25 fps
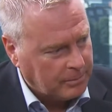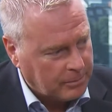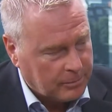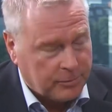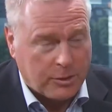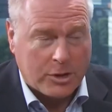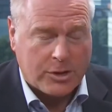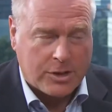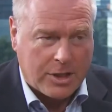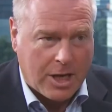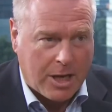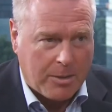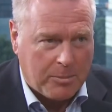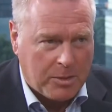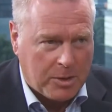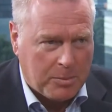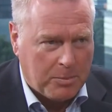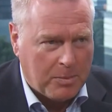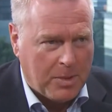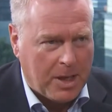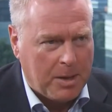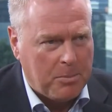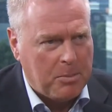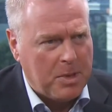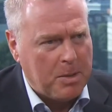For some, it
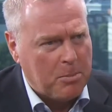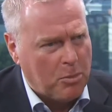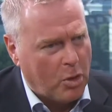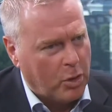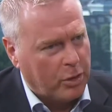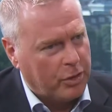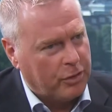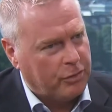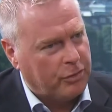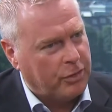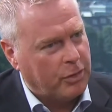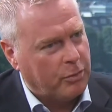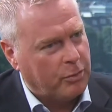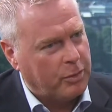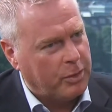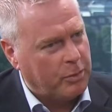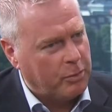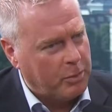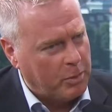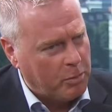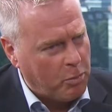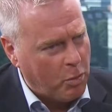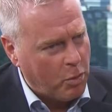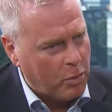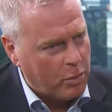may be monetary
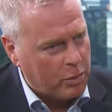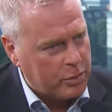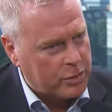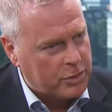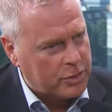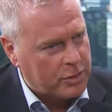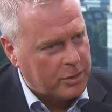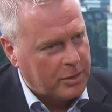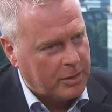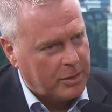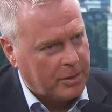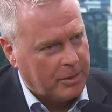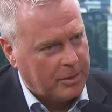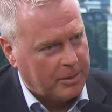rewards.